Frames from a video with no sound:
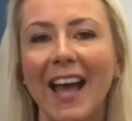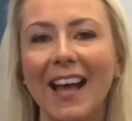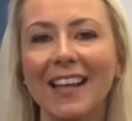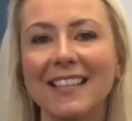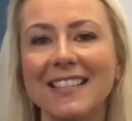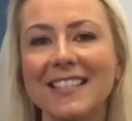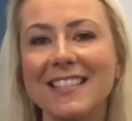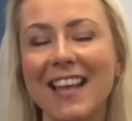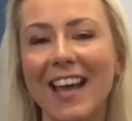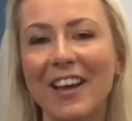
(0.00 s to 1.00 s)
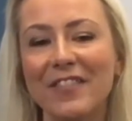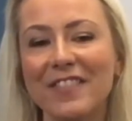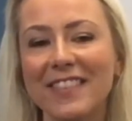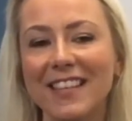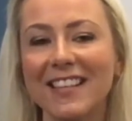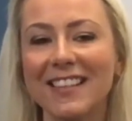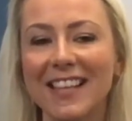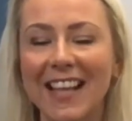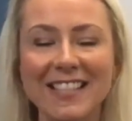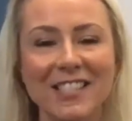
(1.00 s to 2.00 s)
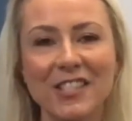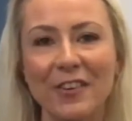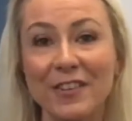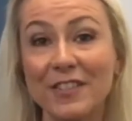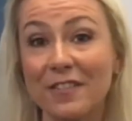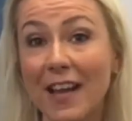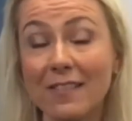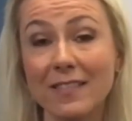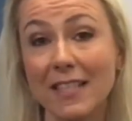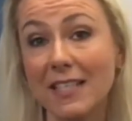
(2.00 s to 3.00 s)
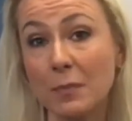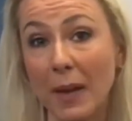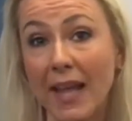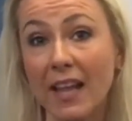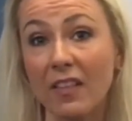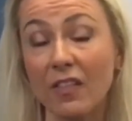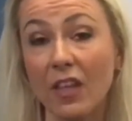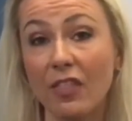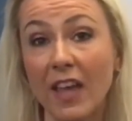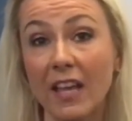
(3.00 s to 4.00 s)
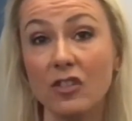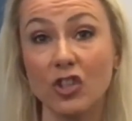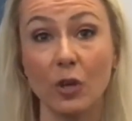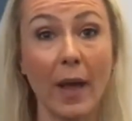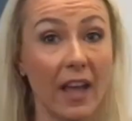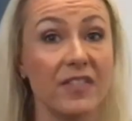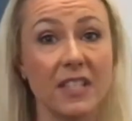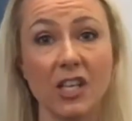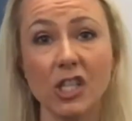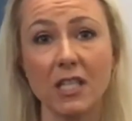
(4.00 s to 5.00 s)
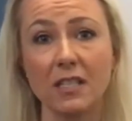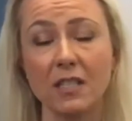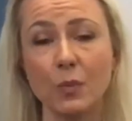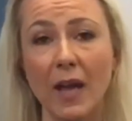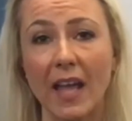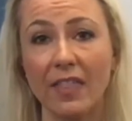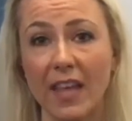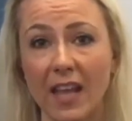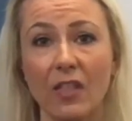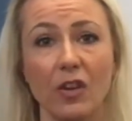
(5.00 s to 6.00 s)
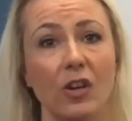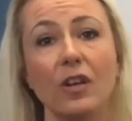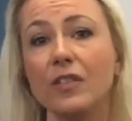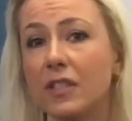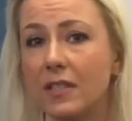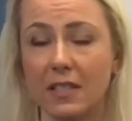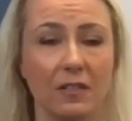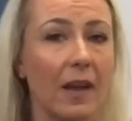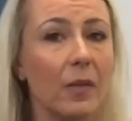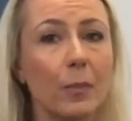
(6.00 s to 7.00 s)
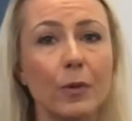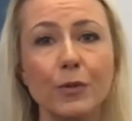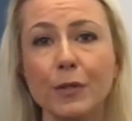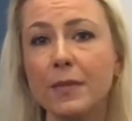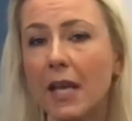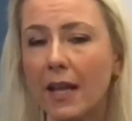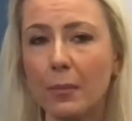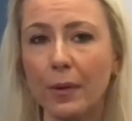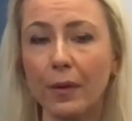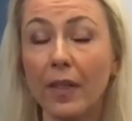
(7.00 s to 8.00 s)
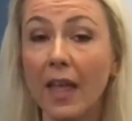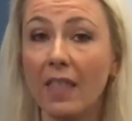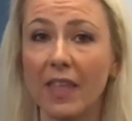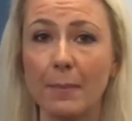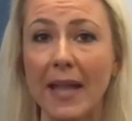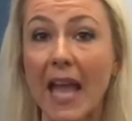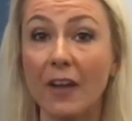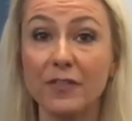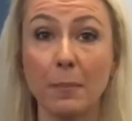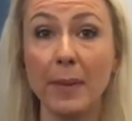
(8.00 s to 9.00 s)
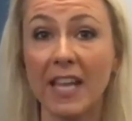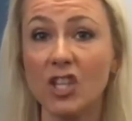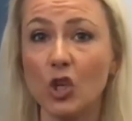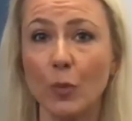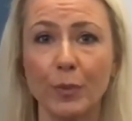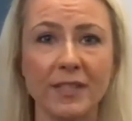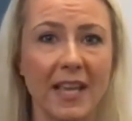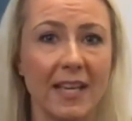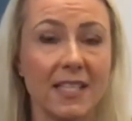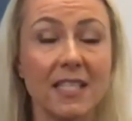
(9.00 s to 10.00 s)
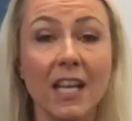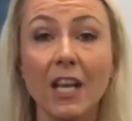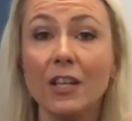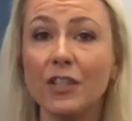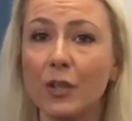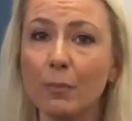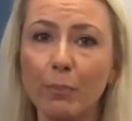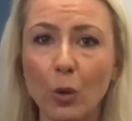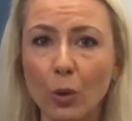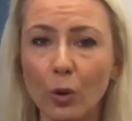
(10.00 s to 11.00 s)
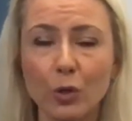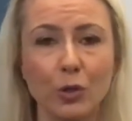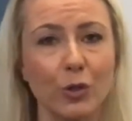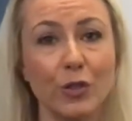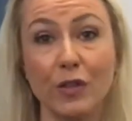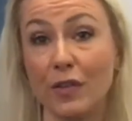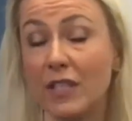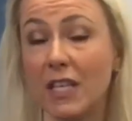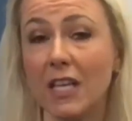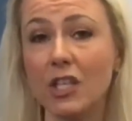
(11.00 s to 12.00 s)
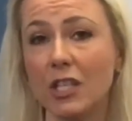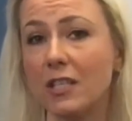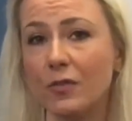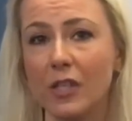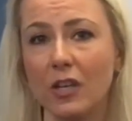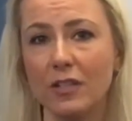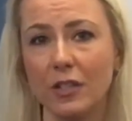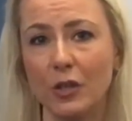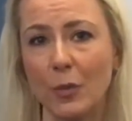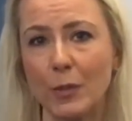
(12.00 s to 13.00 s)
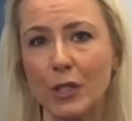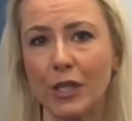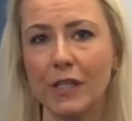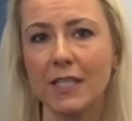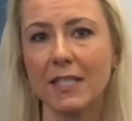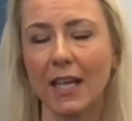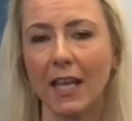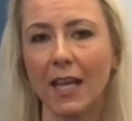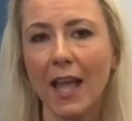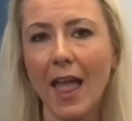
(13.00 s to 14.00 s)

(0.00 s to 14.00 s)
And the lady showing us around explained that they do have sessions where they get the girls to sit around the boardroom table. They may have to pitch or present to the board or to the other teachers regarding an opportunity.